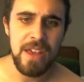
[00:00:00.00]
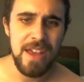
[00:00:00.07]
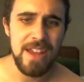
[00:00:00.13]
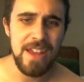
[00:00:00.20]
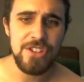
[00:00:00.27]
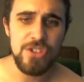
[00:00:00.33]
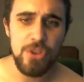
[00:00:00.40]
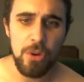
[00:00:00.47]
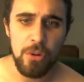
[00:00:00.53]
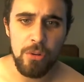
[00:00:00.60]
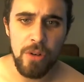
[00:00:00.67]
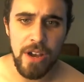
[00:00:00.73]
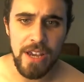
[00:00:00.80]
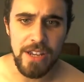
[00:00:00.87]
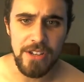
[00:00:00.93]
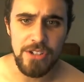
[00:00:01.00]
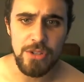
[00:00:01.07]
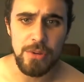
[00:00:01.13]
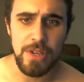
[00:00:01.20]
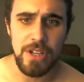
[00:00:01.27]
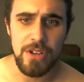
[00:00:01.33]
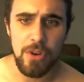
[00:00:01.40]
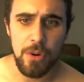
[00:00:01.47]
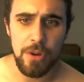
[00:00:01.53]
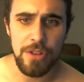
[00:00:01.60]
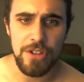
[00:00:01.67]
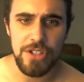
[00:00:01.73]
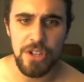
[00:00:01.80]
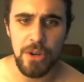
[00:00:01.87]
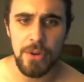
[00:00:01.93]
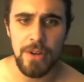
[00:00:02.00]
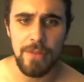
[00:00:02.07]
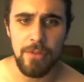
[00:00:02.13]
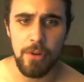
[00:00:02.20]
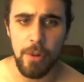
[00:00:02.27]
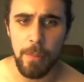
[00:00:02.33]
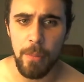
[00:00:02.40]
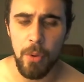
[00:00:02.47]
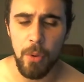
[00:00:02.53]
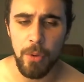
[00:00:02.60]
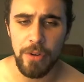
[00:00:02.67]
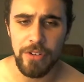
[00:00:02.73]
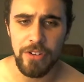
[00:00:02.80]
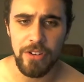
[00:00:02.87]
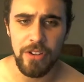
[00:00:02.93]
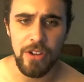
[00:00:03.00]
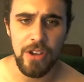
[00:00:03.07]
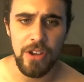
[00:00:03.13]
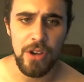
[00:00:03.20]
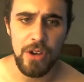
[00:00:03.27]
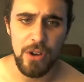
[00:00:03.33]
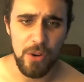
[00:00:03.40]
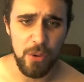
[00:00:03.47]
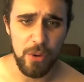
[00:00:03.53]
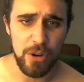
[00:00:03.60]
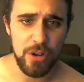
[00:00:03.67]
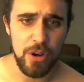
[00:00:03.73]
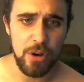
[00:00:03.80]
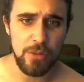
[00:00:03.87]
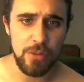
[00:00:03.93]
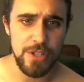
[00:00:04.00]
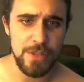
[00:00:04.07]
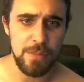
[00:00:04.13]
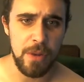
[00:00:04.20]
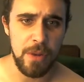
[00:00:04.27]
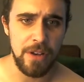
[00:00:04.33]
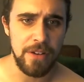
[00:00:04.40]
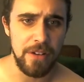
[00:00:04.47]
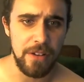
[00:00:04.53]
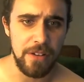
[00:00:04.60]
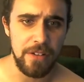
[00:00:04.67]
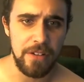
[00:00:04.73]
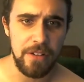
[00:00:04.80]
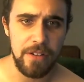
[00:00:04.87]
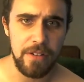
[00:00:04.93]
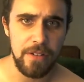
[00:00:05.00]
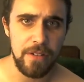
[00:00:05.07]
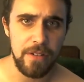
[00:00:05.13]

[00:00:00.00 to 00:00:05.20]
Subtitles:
It is your right to ignore the tone of a report or correspondent,